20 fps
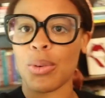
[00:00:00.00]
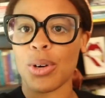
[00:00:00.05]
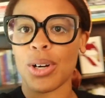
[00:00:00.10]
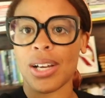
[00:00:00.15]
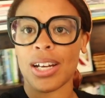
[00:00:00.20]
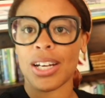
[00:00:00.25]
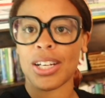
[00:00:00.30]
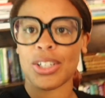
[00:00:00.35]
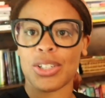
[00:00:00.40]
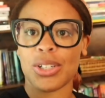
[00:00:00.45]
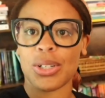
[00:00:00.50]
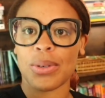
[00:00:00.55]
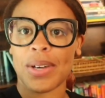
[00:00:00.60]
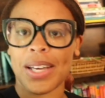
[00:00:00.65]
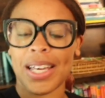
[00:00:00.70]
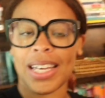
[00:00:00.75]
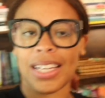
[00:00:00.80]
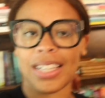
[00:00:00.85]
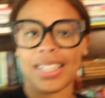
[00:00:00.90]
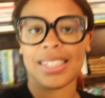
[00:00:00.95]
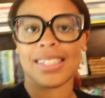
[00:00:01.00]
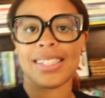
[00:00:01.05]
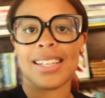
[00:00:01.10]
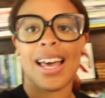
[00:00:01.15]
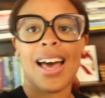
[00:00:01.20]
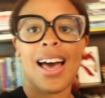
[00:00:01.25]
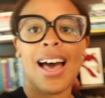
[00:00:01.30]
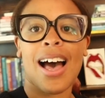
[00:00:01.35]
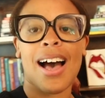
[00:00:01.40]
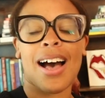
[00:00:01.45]
we're gonna do his
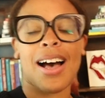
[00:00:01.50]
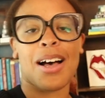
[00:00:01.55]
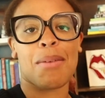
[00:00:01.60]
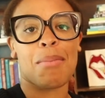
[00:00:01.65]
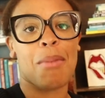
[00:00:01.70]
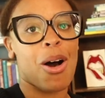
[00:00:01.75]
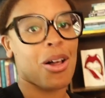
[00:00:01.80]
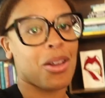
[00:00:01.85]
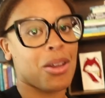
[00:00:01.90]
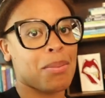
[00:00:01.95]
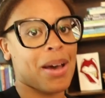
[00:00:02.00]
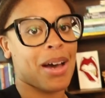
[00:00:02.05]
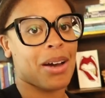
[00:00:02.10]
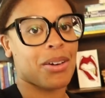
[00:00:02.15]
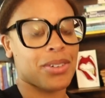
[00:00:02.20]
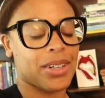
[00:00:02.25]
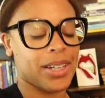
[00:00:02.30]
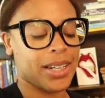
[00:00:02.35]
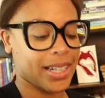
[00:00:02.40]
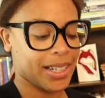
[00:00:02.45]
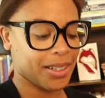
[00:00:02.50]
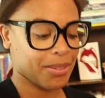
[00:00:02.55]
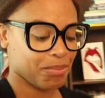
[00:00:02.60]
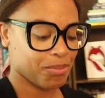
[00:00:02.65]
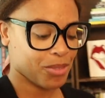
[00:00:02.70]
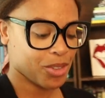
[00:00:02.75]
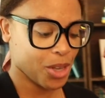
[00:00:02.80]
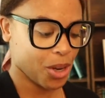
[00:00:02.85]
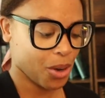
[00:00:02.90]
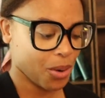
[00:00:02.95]
um, all about reading.
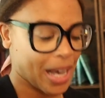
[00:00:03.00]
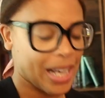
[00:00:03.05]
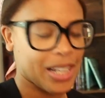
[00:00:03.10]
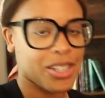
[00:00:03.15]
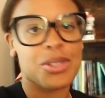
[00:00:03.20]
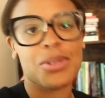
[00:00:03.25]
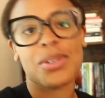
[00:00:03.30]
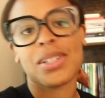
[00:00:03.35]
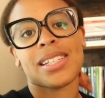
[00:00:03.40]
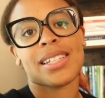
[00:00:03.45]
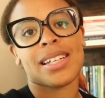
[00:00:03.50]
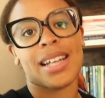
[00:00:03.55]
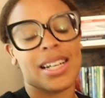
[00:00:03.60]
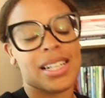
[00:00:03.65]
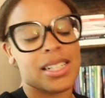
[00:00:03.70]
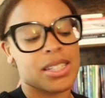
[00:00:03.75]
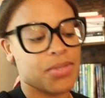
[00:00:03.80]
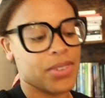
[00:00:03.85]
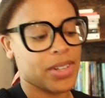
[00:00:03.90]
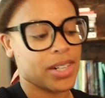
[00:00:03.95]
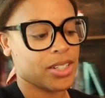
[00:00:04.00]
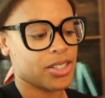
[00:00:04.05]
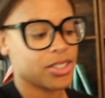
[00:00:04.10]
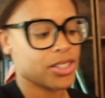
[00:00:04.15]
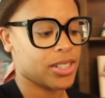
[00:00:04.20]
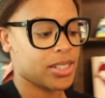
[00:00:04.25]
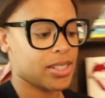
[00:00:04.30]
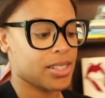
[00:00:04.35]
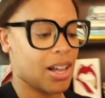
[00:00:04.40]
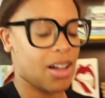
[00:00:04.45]
So as soon as Titus
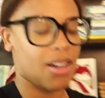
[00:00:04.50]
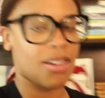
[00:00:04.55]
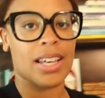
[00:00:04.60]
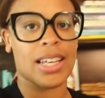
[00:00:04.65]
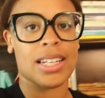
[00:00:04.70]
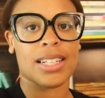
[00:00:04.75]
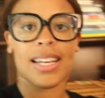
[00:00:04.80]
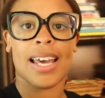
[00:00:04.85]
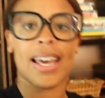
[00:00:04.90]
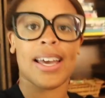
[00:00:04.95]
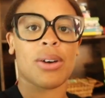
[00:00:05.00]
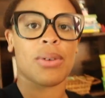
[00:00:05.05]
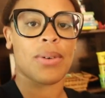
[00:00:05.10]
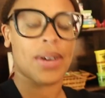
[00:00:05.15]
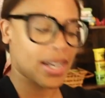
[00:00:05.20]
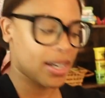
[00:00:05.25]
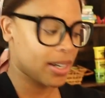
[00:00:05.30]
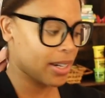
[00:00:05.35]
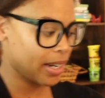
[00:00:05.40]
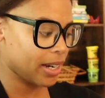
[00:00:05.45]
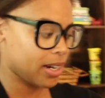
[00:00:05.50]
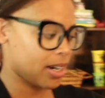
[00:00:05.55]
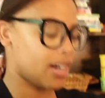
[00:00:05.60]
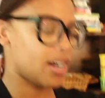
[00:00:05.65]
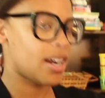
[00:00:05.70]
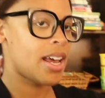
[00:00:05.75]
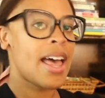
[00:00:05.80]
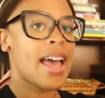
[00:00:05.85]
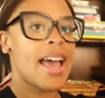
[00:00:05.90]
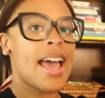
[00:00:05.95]
finishes, I'll get Teo in
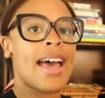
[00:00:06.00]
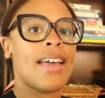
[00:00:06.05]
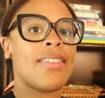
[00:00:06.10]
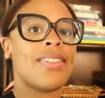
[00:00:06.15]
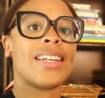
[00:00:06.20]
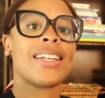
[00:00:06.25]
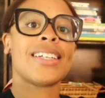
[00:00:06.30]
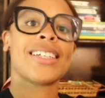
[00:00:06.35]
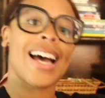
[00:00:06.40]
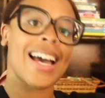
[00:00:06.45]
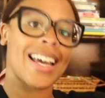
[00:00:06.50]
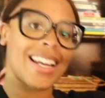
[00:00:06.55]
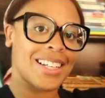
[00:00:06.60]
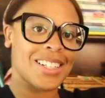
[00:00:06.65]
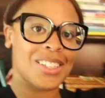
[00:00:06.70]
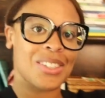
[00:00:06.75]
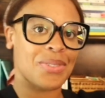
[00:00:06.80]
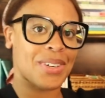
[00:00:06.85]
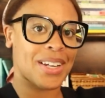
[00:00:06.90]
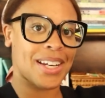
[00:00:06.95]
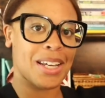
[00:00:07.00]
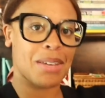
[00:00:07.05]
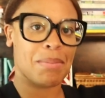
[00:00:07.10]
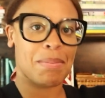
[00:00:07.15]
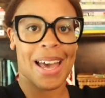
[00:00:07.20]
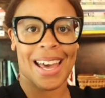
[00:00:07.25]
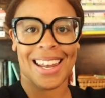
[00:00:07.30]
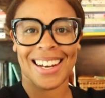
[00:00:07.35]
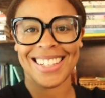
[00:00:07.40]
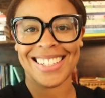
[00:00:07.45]
here and then Titus reading
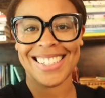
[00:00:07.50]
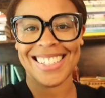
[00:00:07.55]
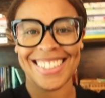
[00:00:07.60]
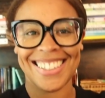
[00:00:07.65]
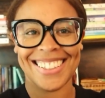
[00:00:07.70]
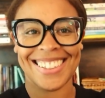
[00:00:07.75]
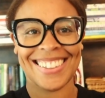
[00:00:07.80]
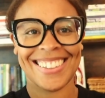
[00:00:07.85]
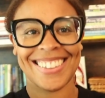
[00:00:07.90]
Paddington.